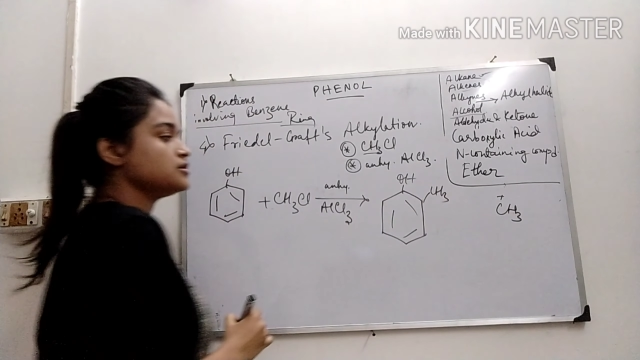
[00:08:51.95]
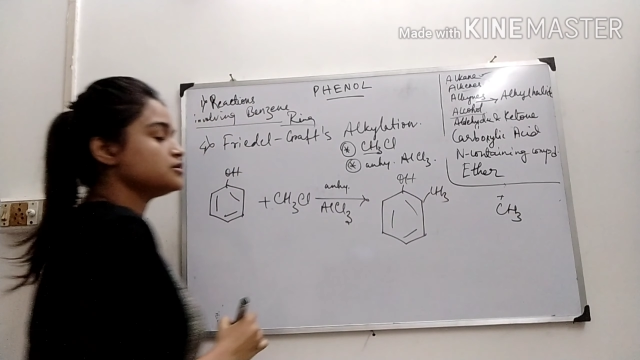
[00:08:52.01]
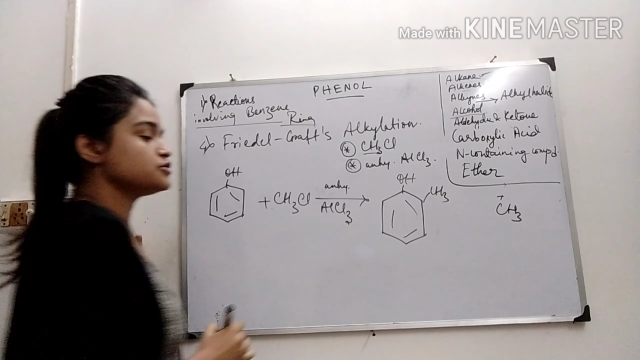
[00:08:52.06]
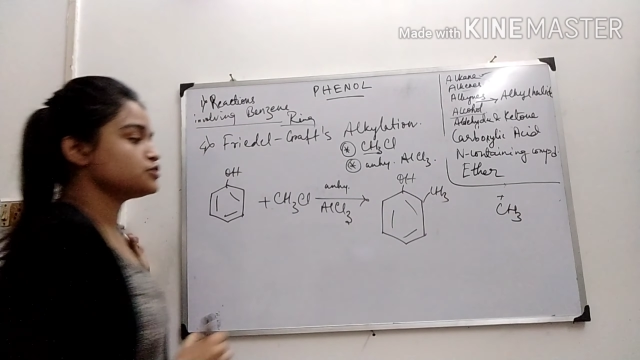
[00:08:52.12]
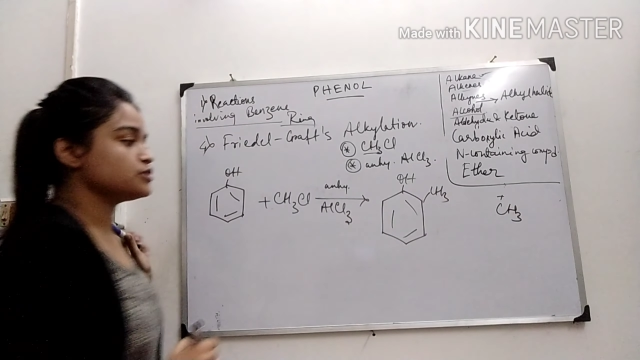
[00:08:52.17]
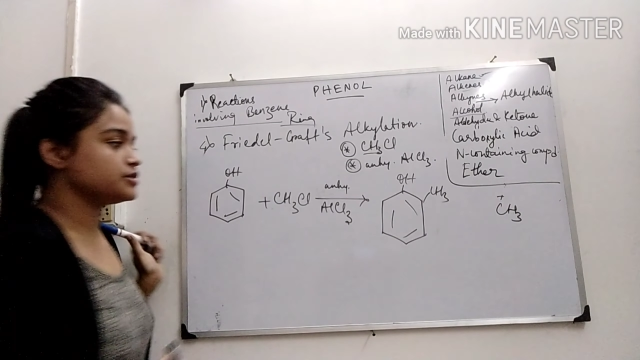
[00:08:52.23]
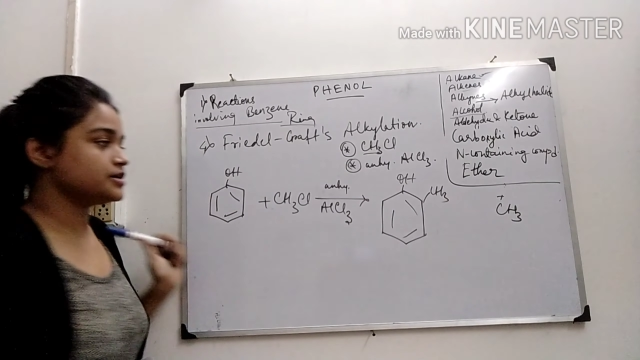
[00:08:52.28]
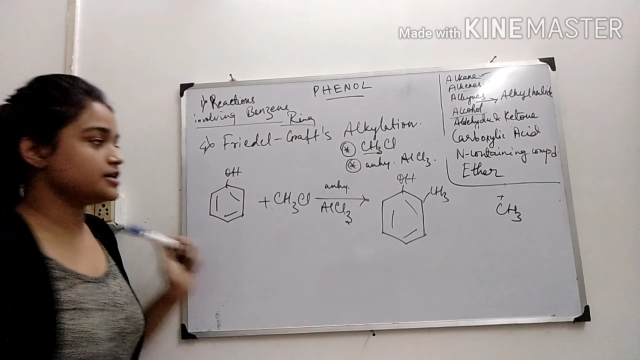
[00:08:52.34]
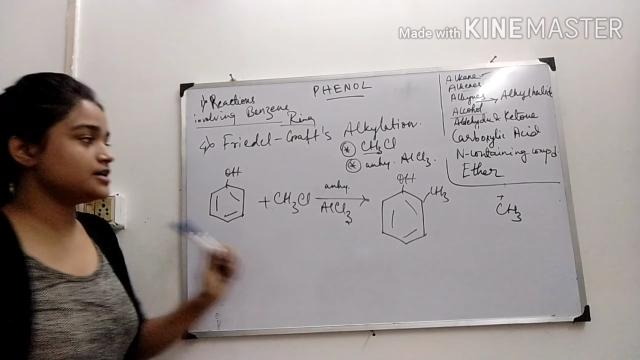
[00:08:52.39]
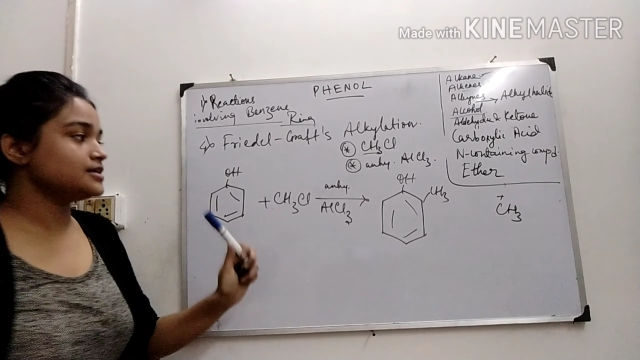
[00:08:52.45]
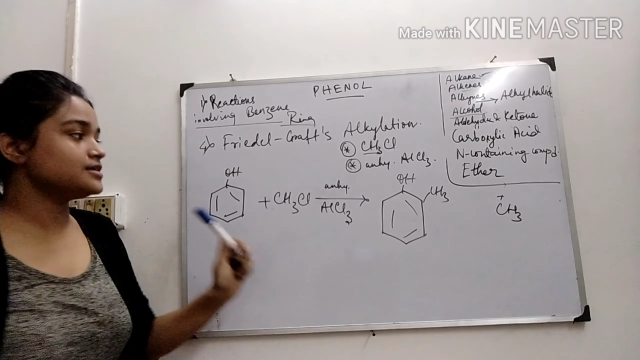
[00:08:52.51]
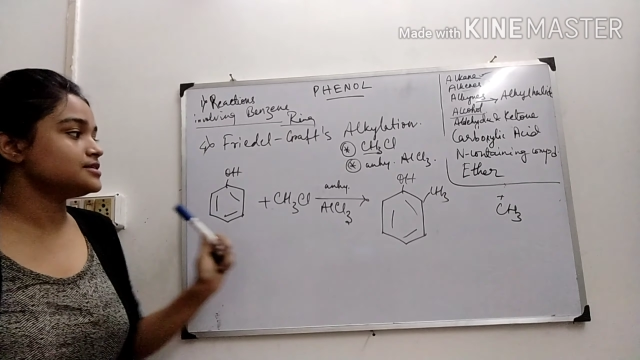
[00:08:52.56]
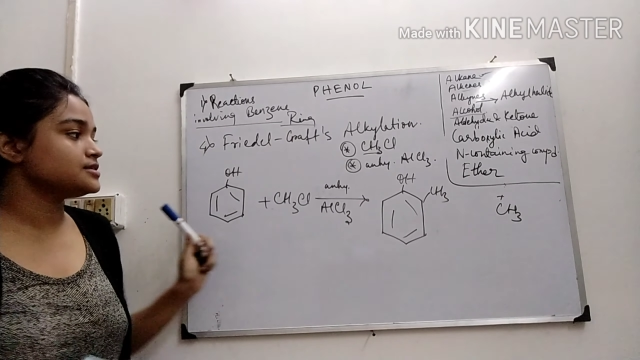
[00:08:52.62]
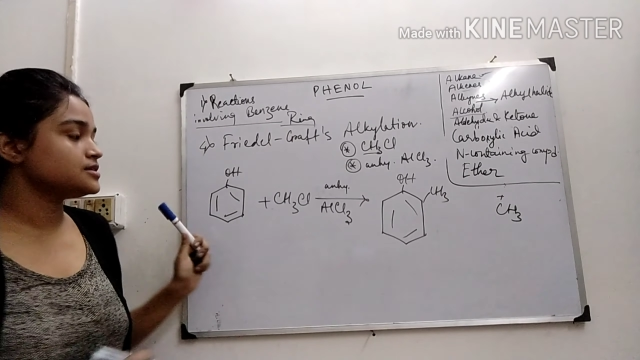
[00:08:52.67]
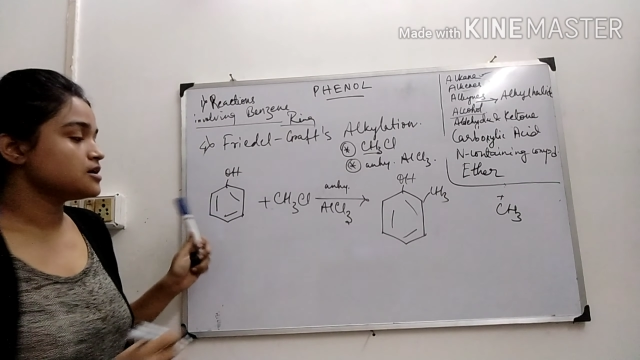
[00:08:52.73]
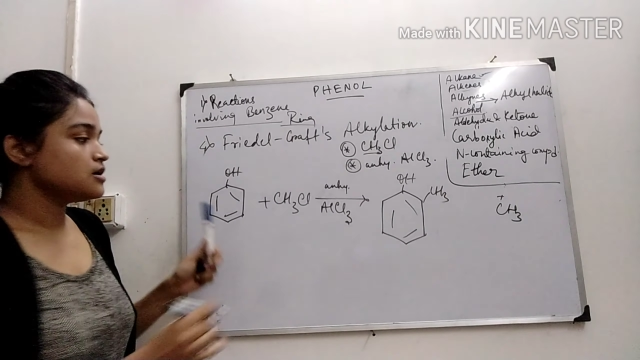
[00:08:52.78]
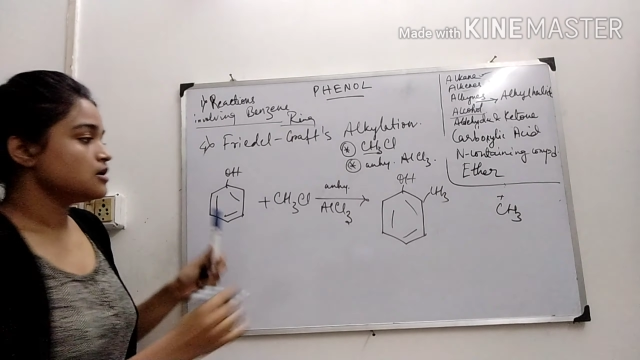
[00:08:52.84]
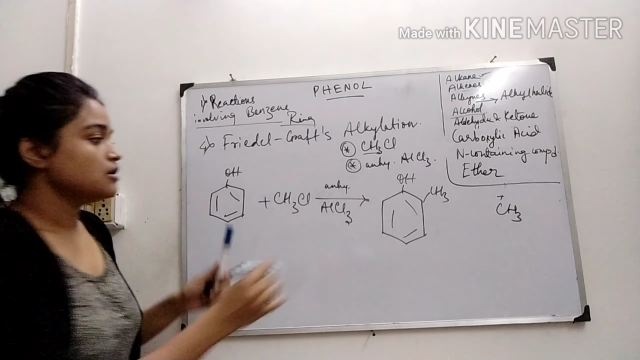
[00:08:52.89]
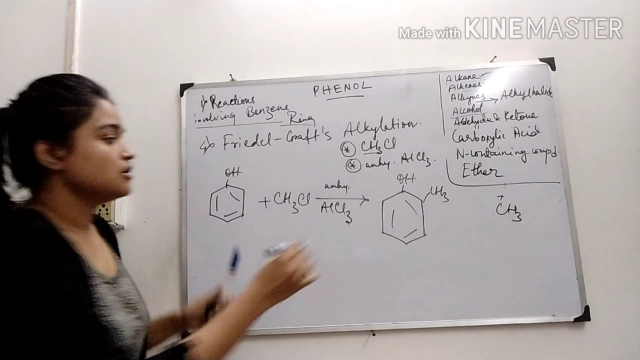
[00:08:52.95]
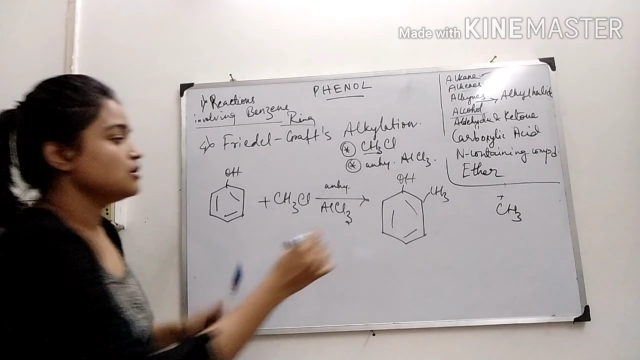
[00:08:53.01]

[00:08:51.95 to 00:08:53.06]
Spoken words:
So it is